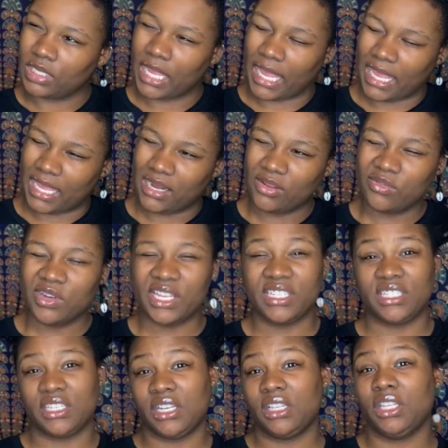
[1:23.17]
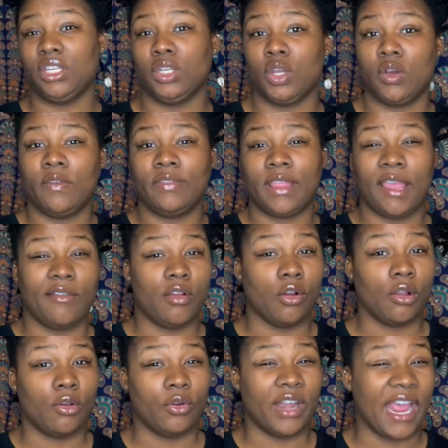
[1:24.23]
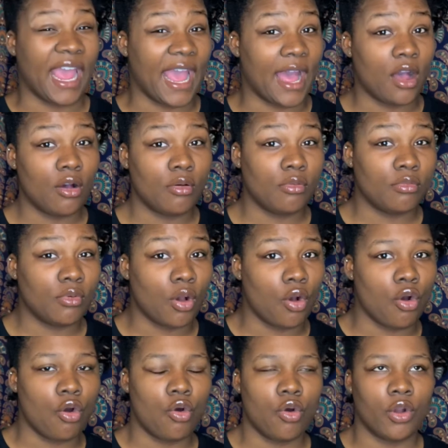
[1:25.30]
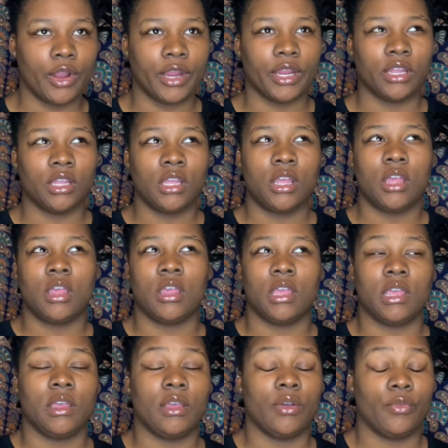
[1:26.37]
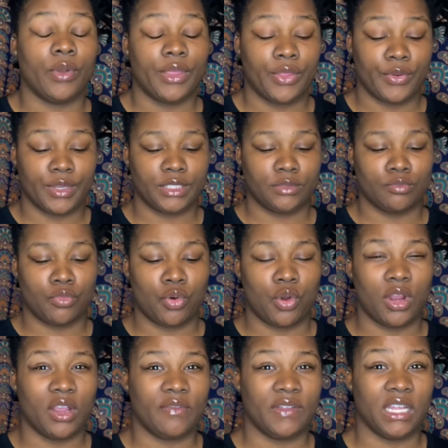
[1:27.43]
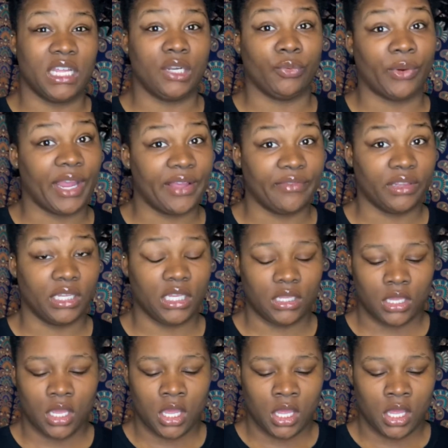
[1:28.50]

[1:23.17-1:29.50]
I don't necessarily know if they've grown out or whether it's more of unraveling.